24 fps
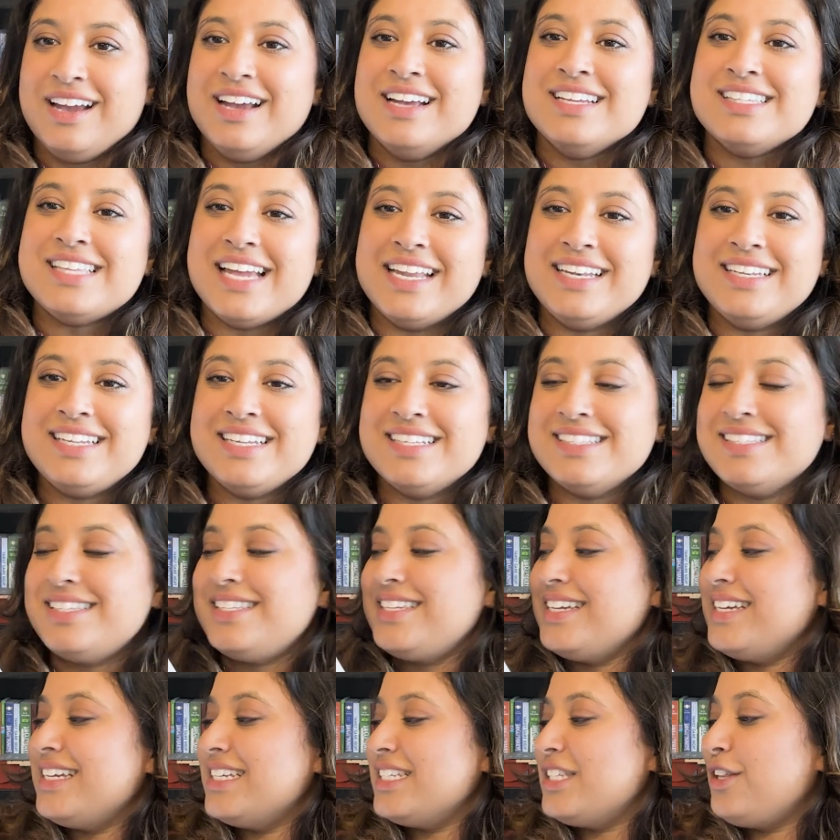
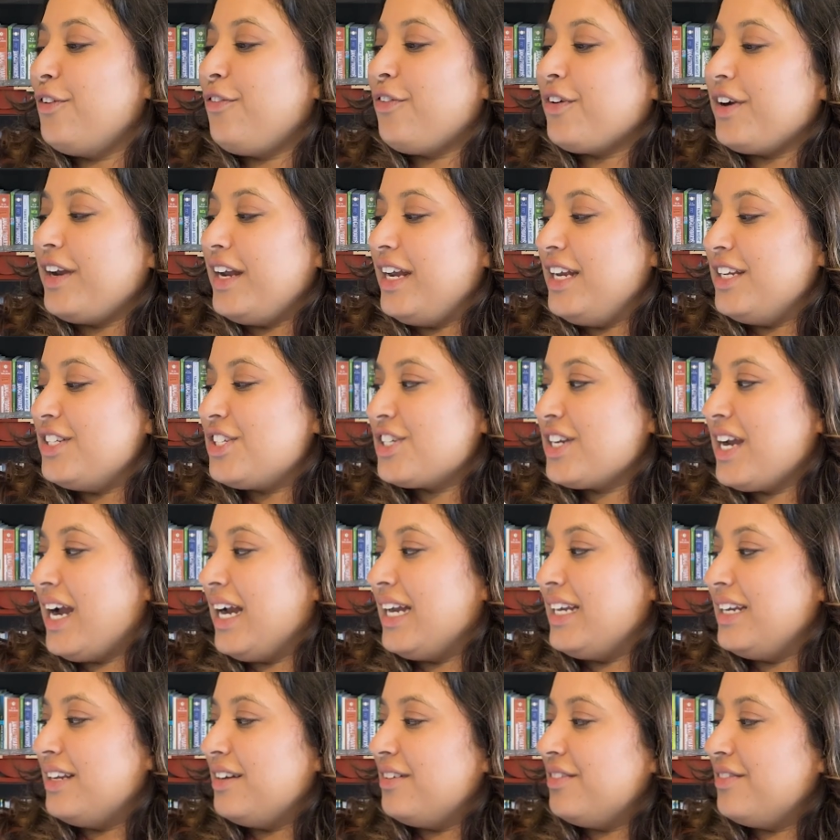sentences for each
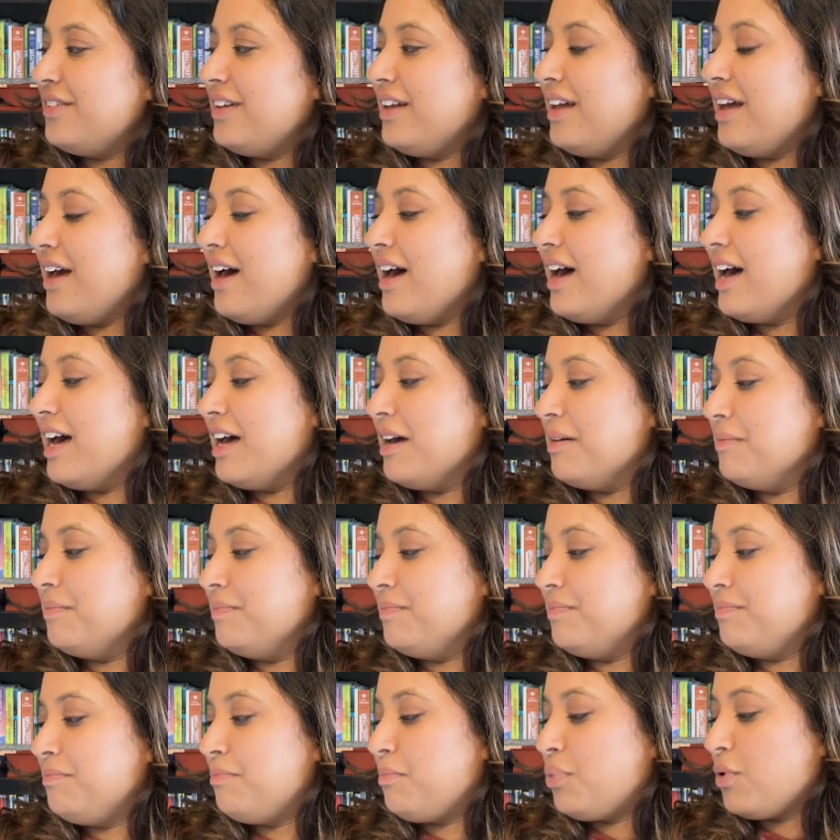kind of
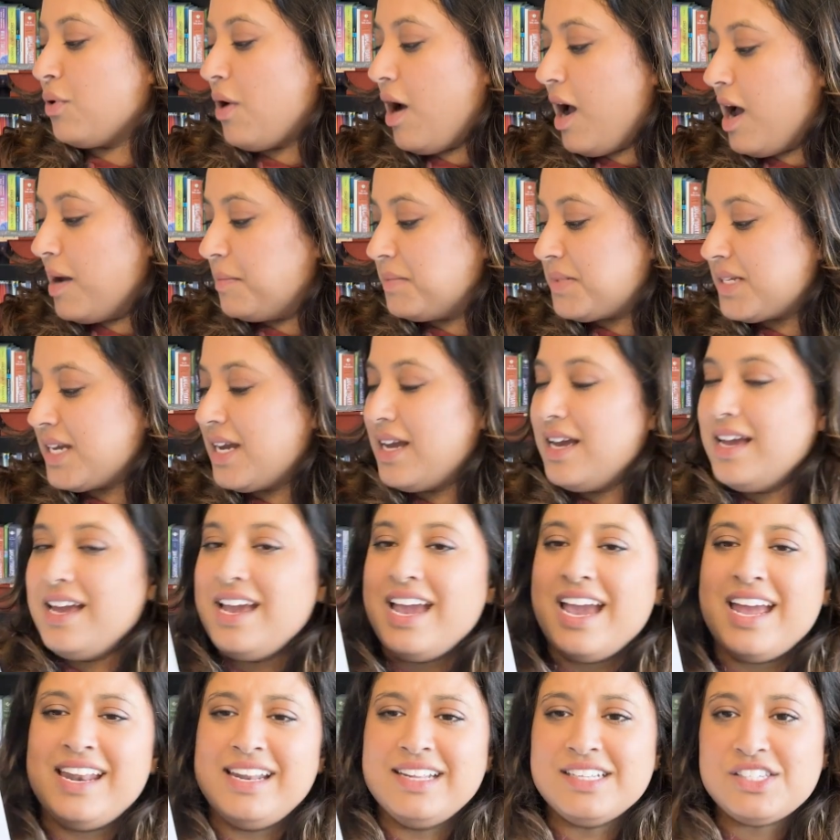prompt.
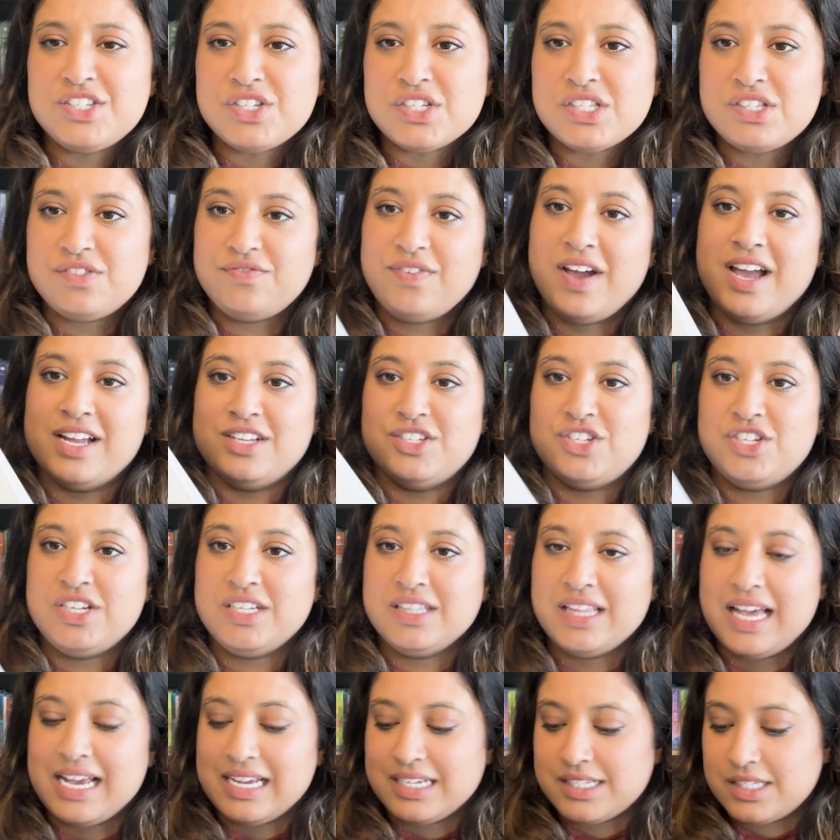And it's just fun. She
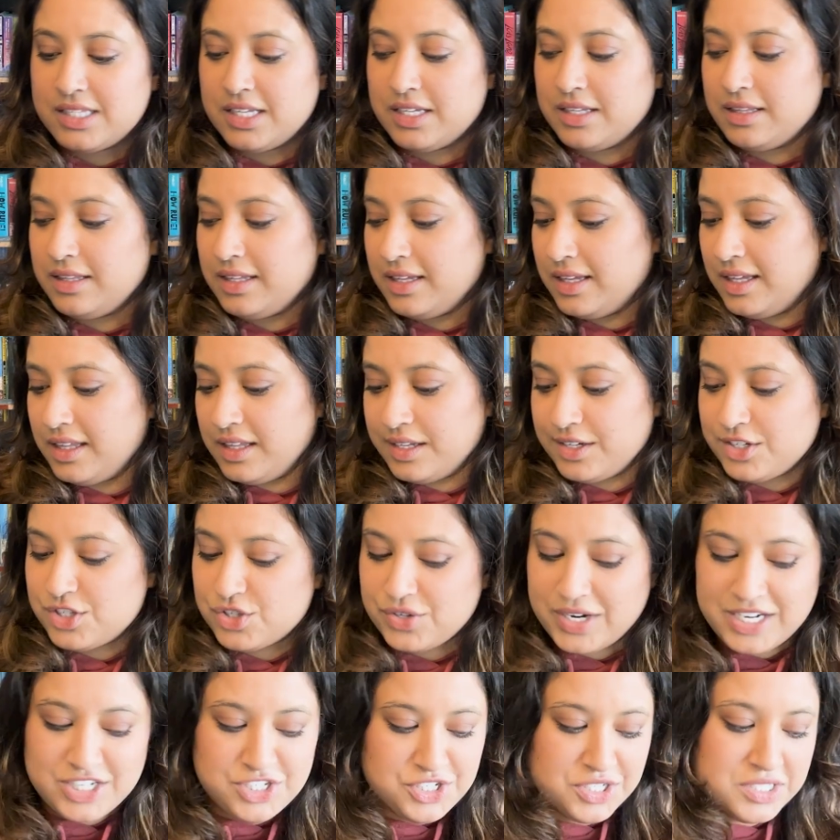likes the
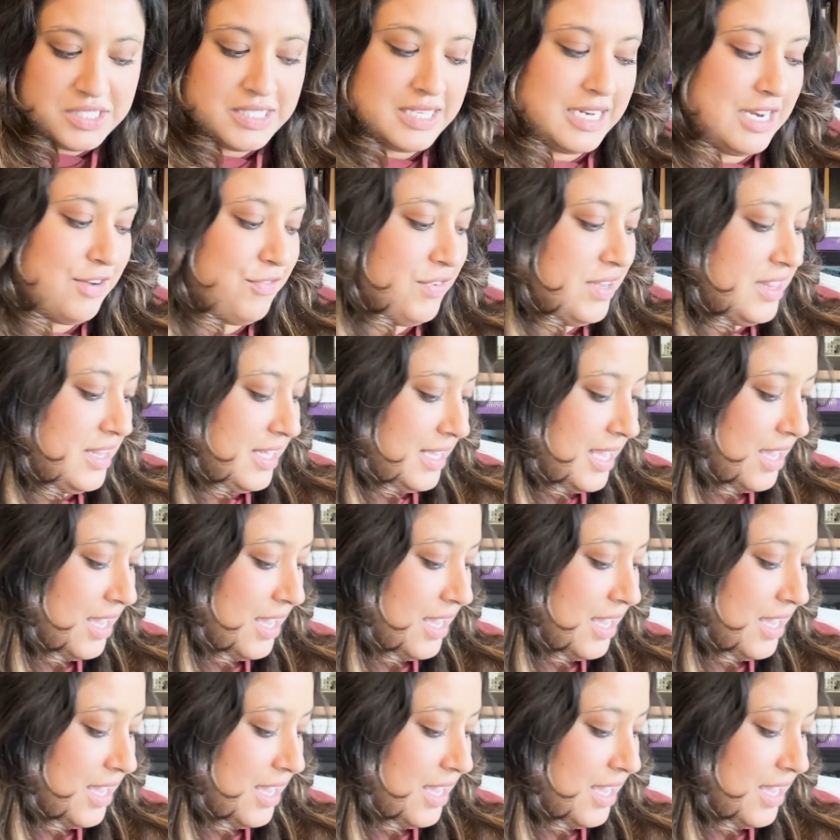illustrations and everything